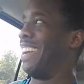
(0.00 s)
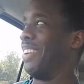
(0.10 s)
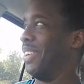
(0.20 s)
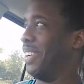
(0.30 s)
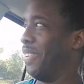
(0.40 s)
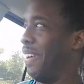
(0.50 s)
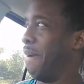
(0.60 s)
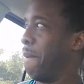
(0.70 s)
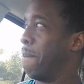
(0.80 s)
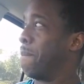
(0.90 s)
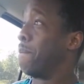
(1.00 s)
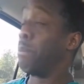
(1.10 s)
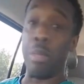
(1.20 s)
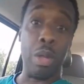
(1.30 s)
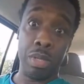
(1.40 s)
I ain't going
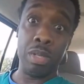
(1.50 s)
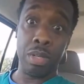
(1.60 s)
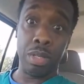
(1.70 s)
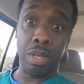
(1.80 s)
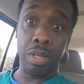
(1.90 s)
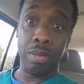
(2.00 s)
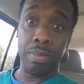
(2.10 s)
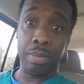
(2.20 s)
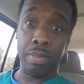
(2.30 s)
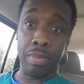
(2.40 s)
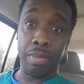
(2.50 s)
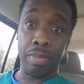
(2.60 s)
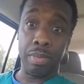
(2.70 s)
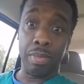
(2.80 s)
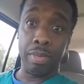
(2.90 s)
nowhere. No, seriously.
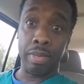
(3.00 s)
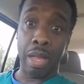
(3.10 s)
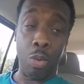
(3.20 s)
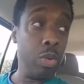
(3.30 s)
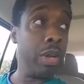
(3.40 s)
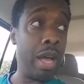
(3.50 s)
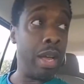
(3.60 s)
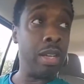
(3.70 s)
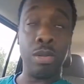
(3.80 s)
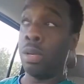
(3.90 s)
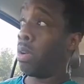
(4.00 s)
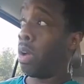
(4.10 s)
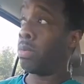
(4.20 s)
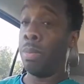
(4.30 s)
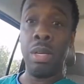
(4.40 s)
I will not answer any
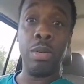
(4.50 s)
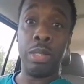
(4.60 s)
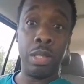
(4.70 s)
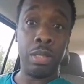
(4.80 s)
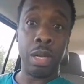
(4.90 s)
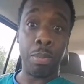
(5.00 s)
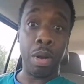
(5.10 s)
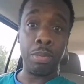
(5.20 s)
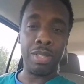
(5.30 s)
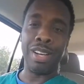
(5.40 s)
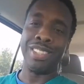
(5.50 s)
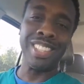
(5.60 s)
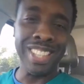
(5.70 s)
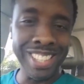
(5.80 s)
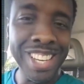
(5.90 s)
calls from Hillary Clinton. I promise you. I was
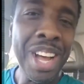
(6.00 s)
kidding.